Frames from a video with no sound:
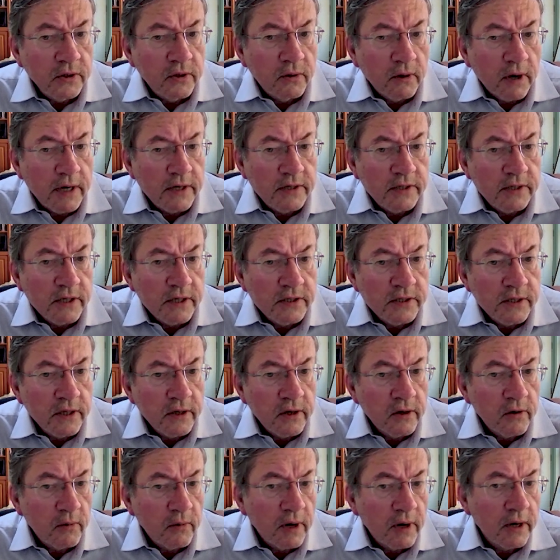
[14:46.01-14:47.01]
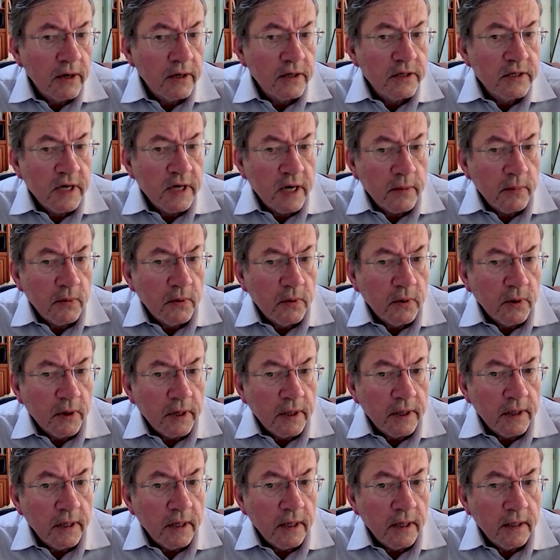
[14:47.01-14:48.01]
to crises in and around its
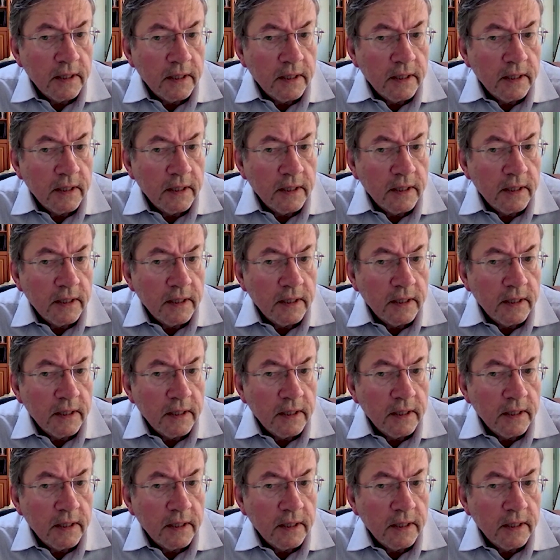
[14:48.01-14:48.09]
neighborhood,